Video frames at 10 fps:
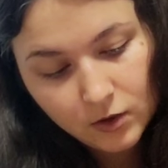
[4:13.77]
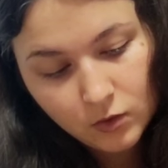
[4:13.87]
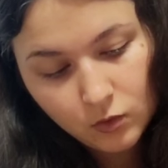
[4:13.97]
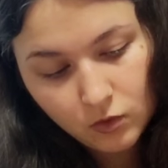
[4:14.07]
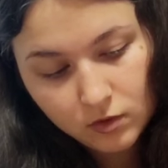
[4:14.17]

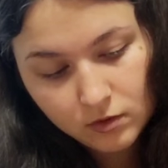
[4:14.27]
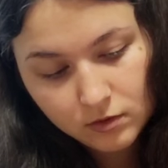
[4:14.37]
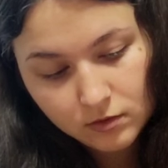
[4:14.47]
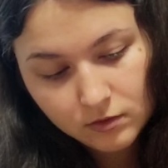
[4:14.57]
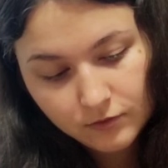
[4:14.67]
hook
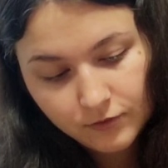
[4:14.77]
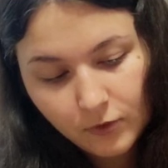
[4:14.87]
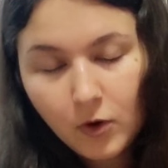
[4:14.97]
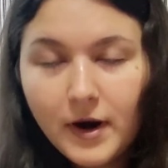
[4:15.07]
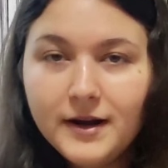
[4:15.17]

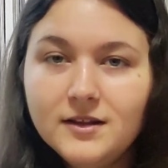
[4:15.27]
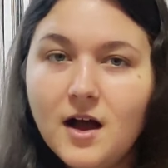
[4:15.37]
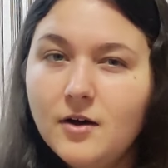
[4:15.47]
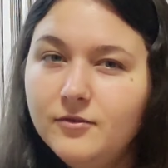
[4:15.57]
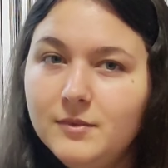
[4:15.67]

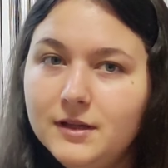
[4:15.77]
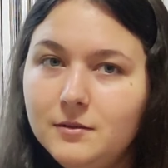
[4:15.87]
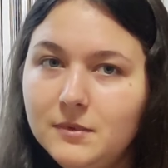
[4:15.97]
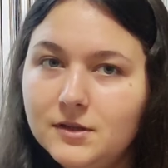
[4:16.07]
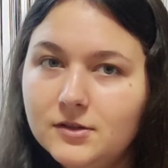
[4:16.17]
4.5
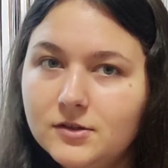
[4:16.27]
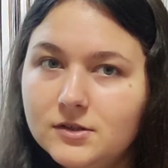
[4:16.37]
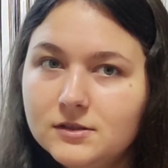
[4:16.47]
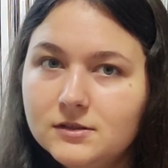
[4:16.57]
millimeters.